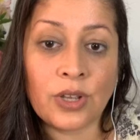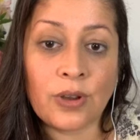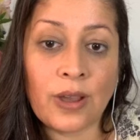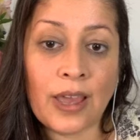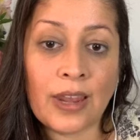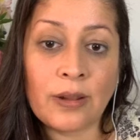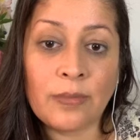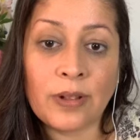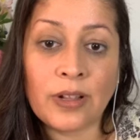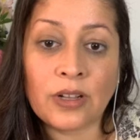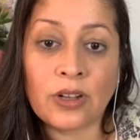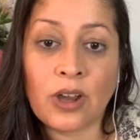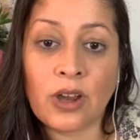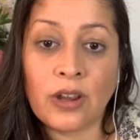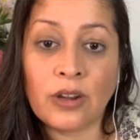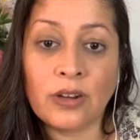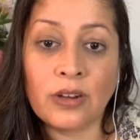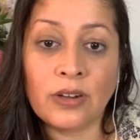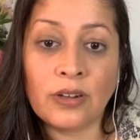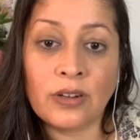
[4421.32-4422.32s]
So Annabelle
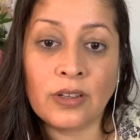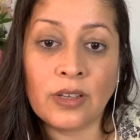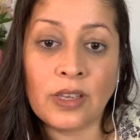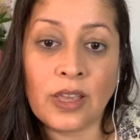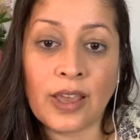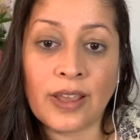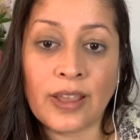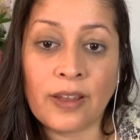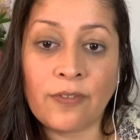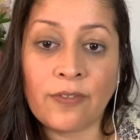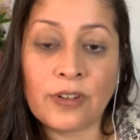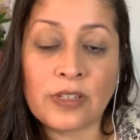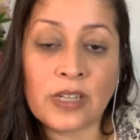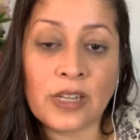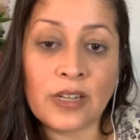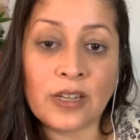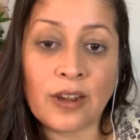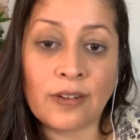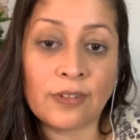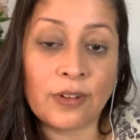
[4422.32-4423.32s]
Connor, I get
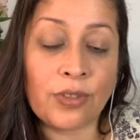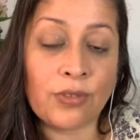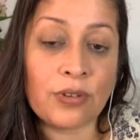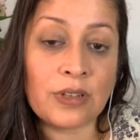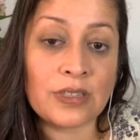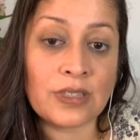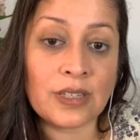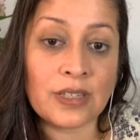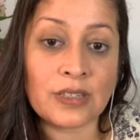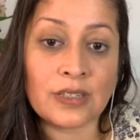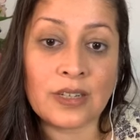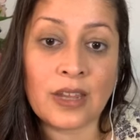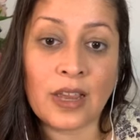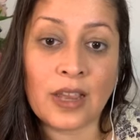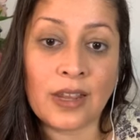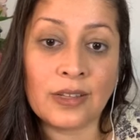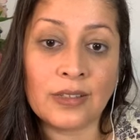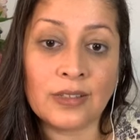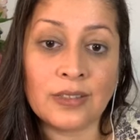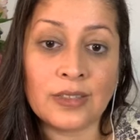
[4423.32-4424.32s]
fatigued after three six
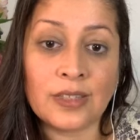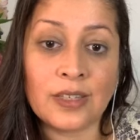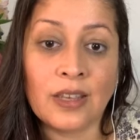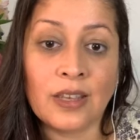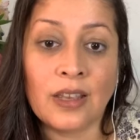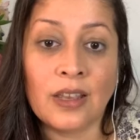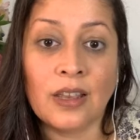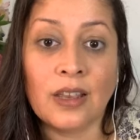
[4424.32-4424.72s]
nines.